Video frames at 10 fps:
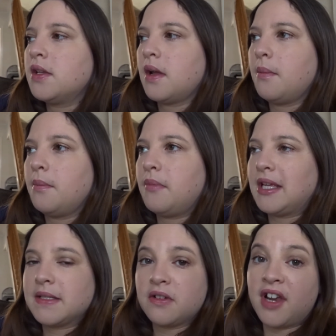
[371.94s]
I'm
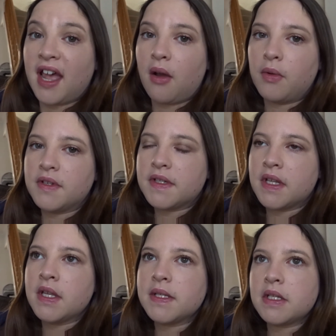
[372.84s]
based on hours.
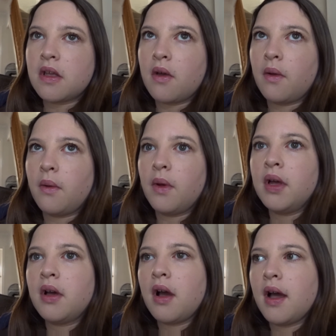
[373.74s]
So
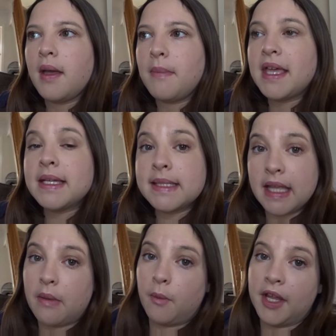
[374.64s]
I make a
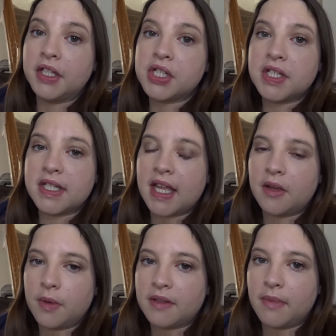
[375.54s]
sandwich to
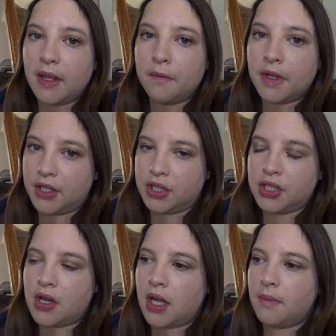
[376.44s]
take with me for
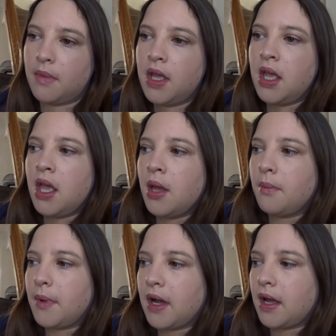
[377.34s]
lunchtime.
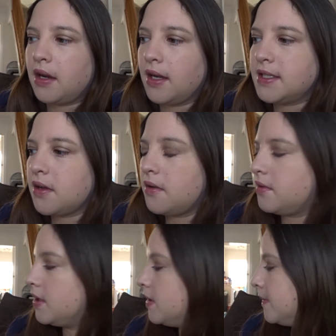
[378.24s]
But I
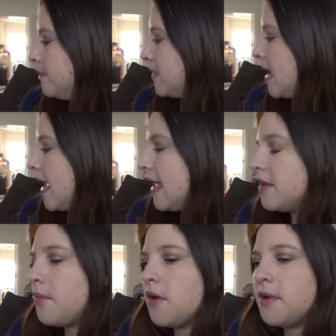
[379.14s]
don't, at
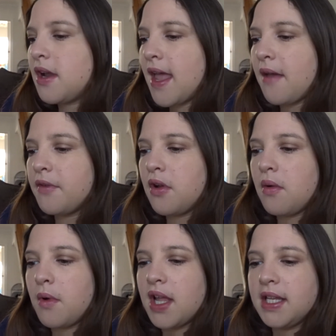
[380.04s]
the moment, I haven't
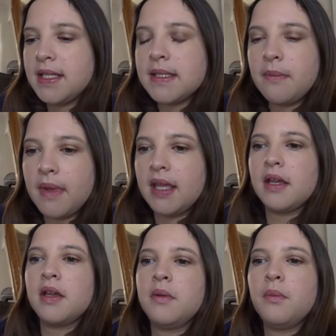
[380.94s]
got what I need to
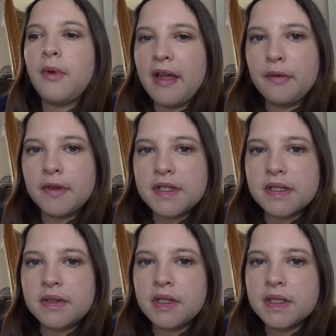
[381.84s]
make
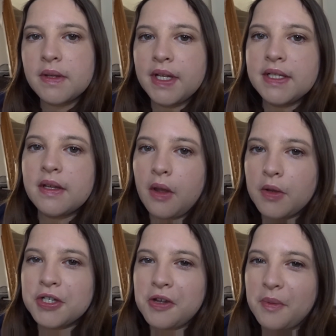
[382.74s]
breakfast. So I need to go
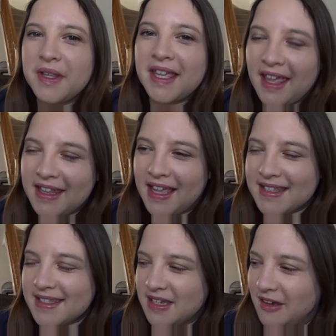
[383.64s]
shop and get
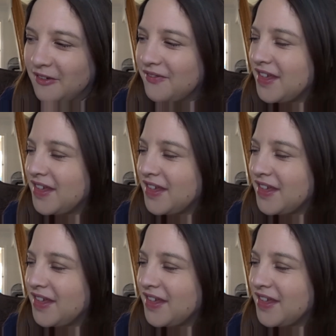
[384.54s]
that stuff.